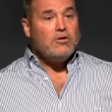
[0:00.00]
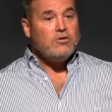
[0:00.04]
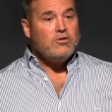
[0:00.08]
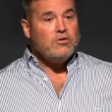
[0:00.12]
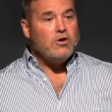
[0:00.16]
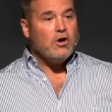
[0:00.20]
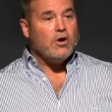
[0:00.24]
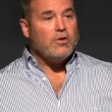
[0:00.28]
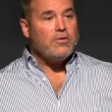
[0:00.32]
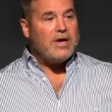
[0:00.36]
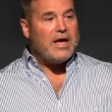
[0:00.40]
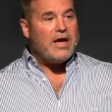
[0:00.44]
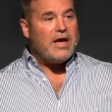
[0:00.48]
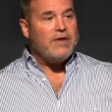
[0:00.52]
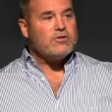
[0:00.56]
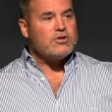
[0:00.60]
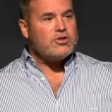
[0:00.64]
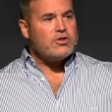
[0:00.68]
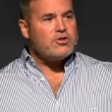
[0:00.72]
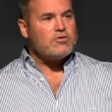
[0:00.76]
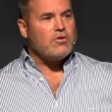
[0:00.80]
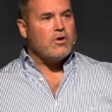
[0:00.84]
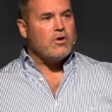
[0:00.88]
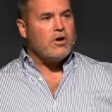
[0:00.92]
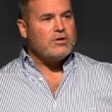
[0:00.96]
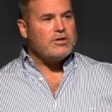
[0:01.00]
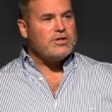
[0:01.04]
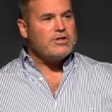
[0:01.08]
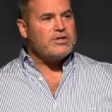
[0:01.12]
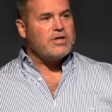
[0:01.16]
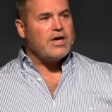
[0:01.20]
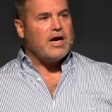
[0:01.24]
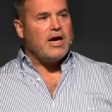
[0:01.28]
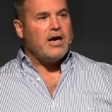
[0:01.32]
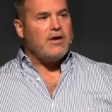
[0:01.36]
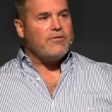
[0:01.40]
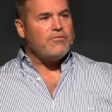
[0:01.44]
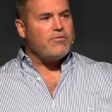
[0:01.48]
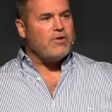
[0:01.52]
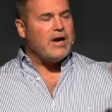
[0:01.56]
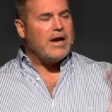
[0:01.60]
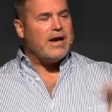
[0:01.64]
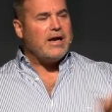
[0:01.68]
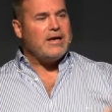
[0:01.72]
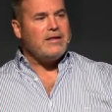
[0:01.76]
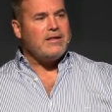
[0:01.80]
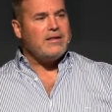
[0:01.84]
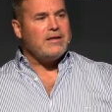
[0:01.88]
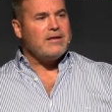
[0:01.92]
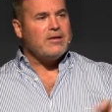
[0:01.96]
don't have a strong desire for
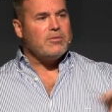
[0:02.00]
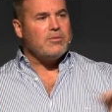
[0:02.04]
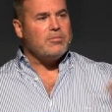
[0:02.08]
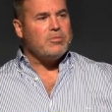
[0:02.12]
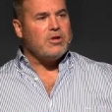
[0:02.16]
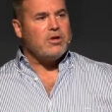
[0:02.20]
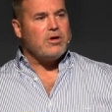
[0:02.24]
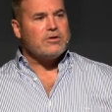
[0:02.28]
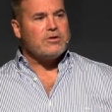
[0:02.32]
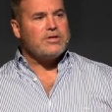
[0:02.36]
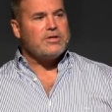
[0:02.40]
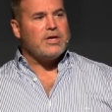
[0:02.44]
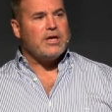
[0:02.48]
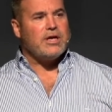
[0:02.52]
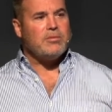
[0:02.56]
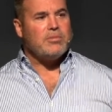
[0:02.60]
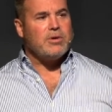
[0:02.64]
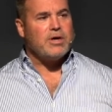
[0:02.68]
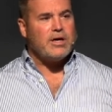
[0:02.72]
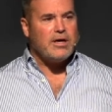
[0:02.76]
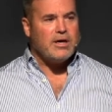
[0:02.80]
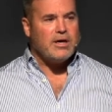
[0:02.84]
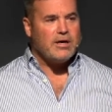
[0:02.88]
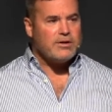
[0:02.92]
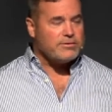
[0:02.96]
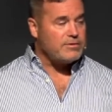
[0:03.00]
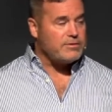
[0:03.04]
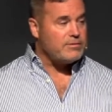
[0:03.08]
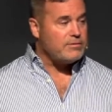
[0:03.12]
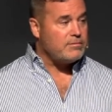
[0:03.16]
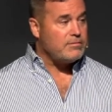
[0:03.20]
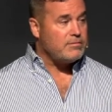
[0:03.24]
anything that belongs to anybody else.